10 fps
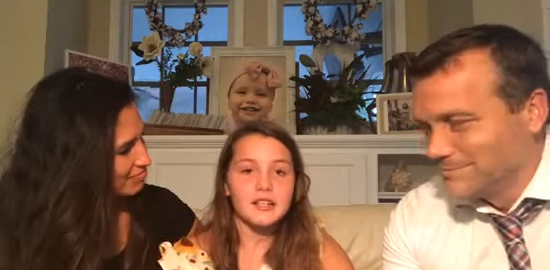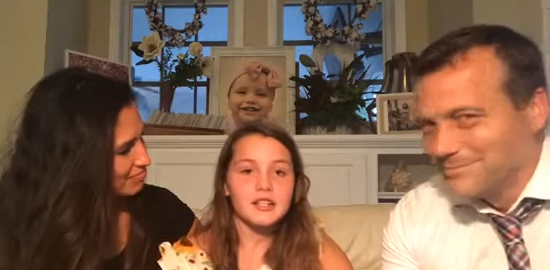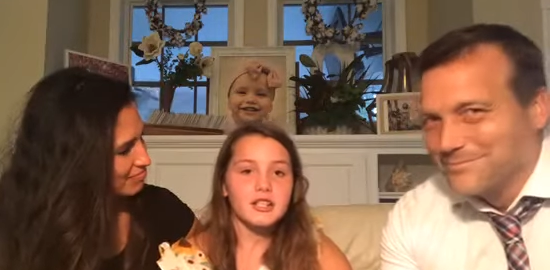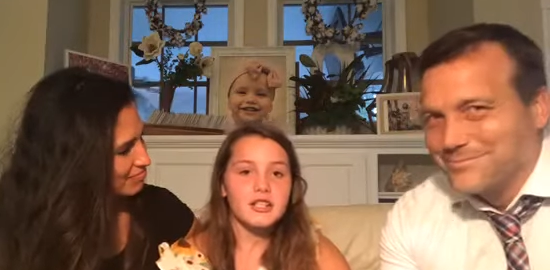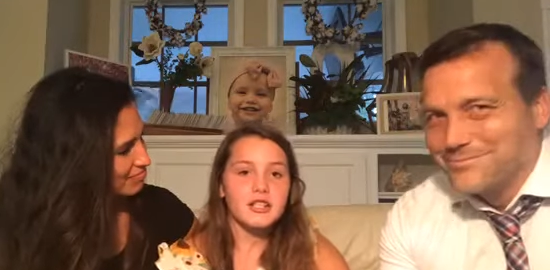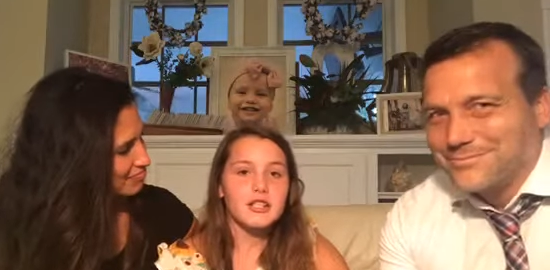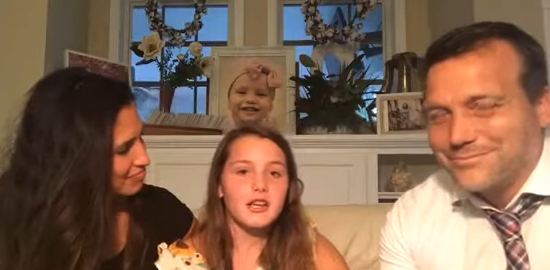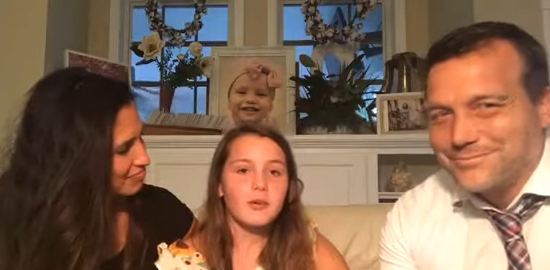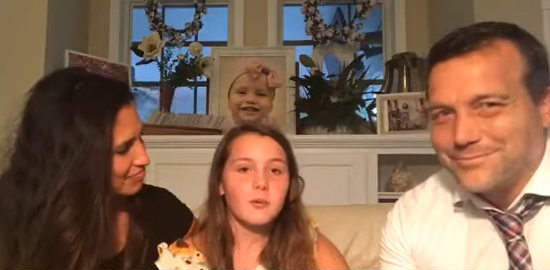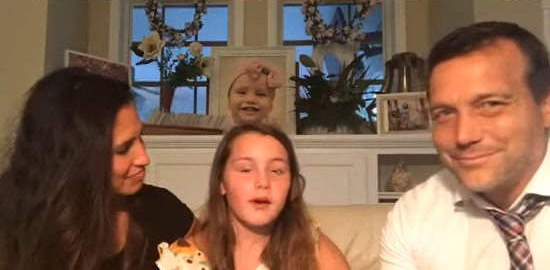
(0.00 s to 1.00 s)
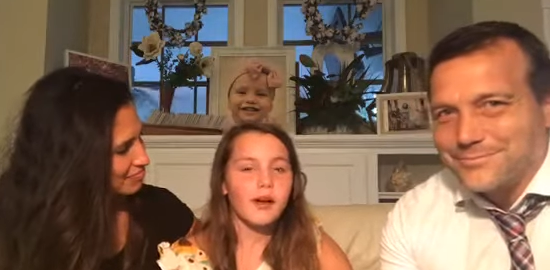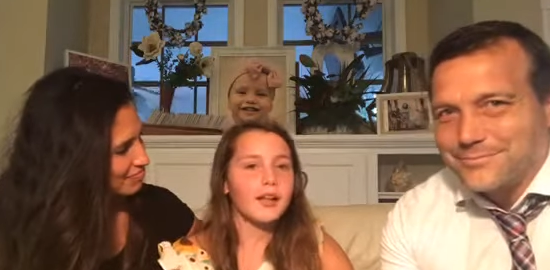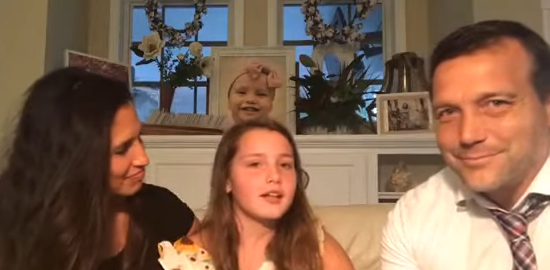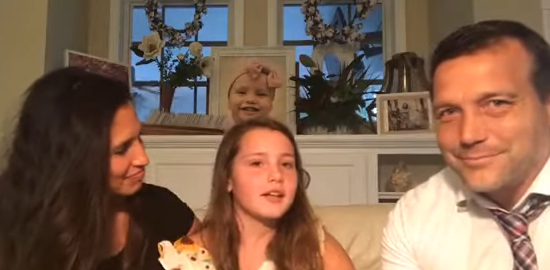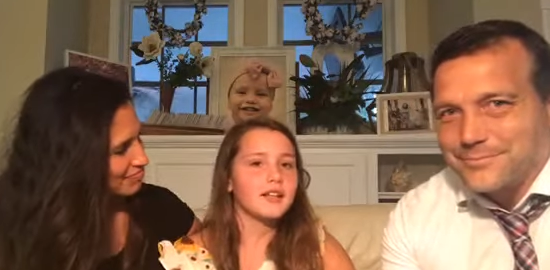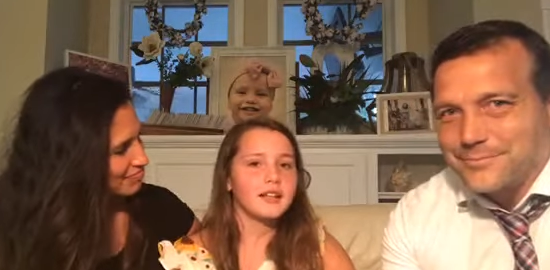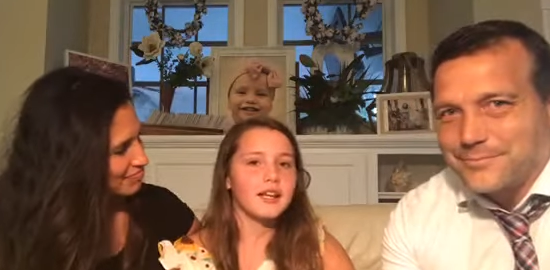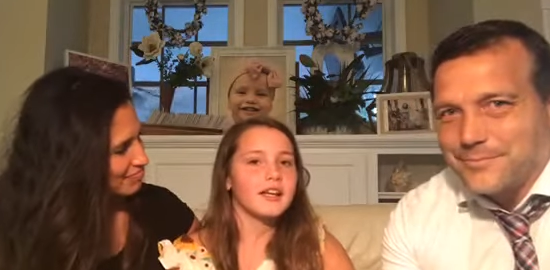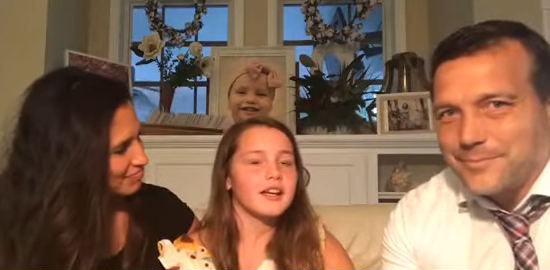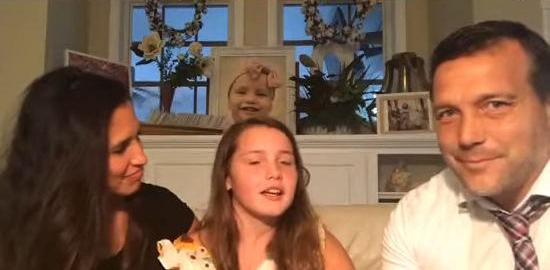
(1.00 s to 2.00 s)
Speaker 1: she would
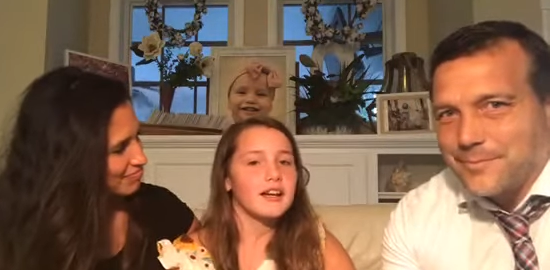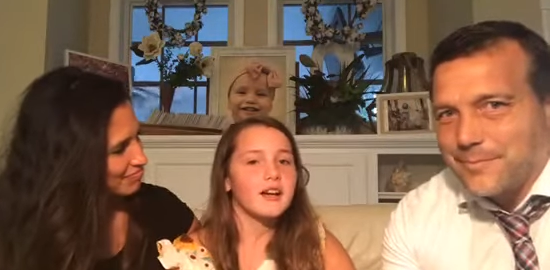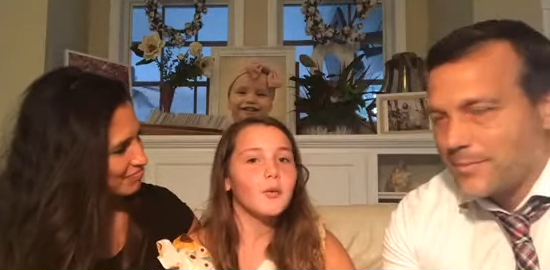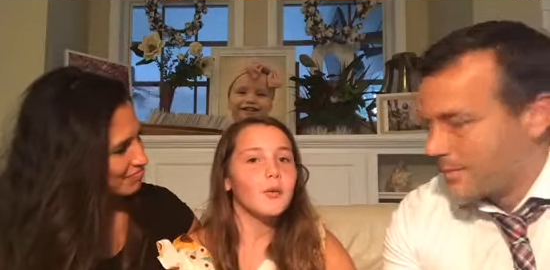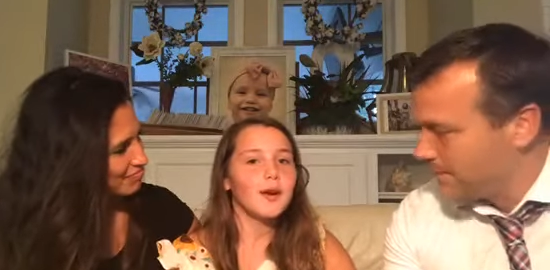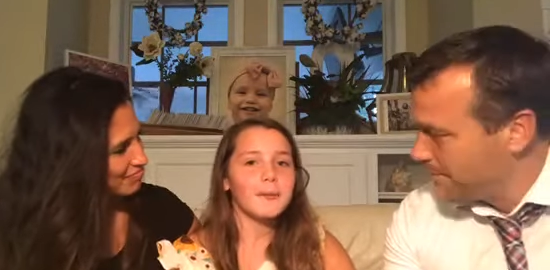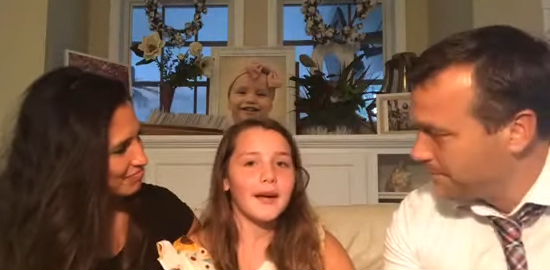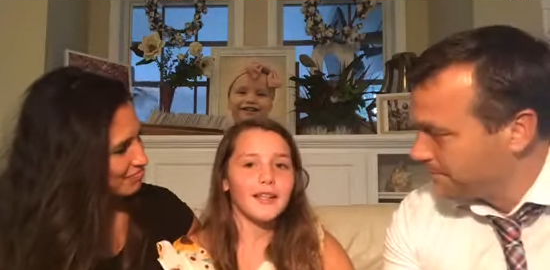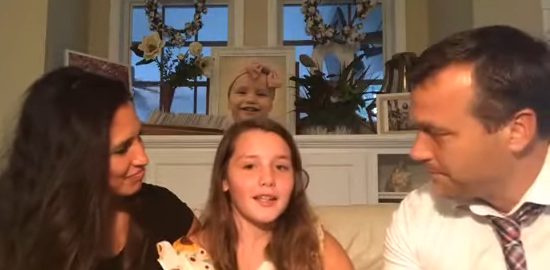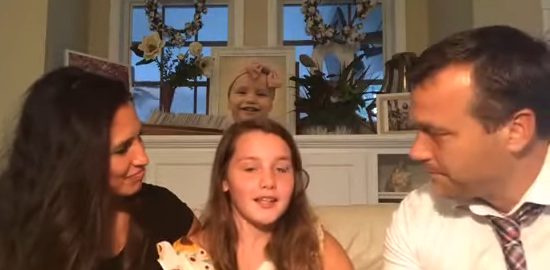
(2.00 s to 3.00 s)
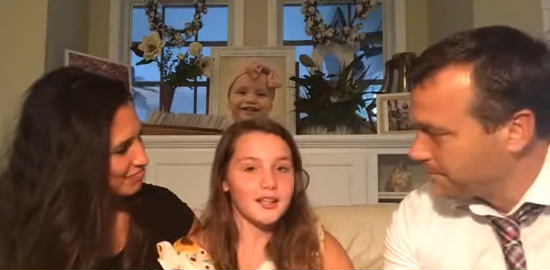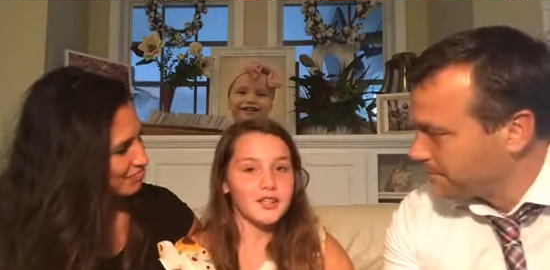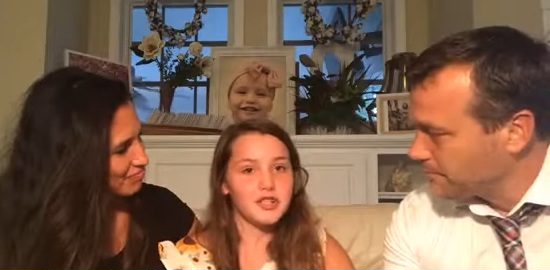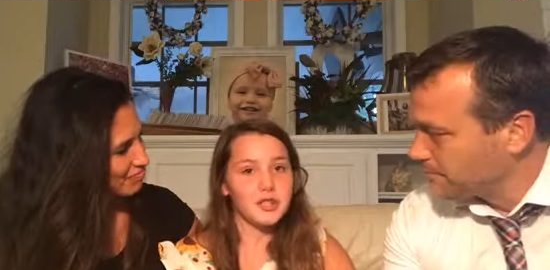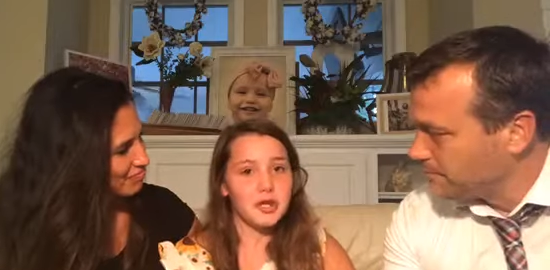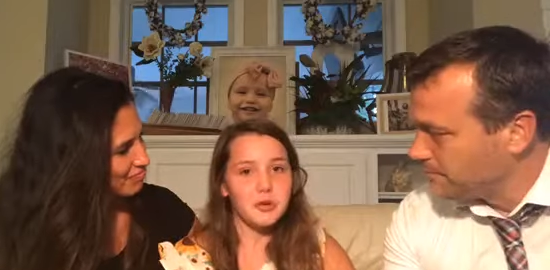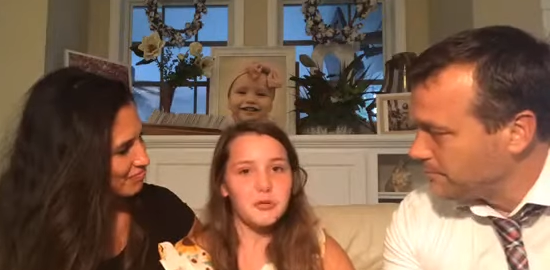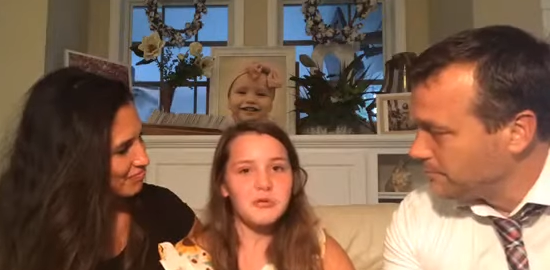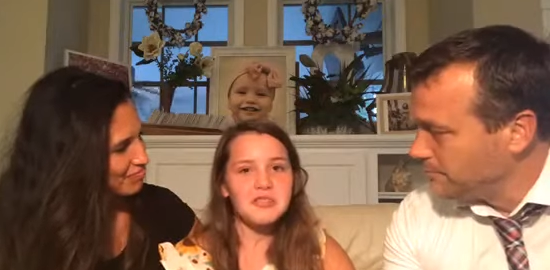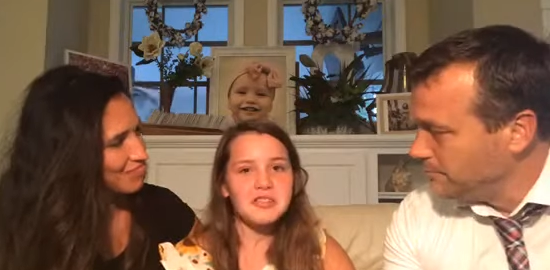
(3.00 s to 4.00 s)
like wear my like
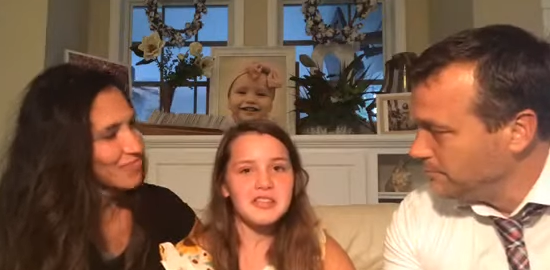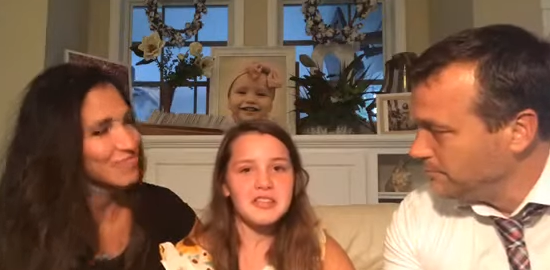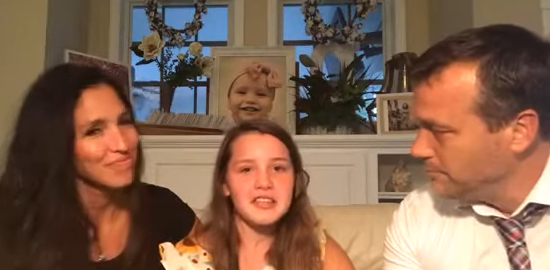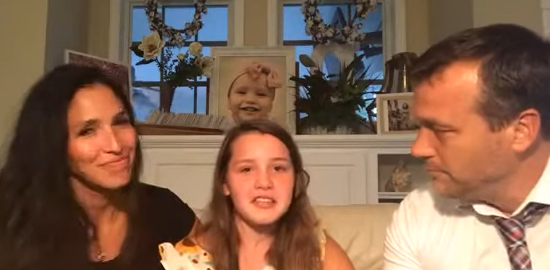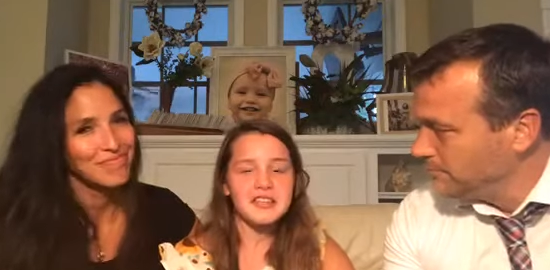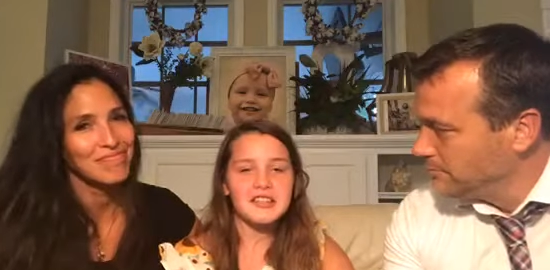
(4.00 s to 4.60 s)
shoes and mm-hmm.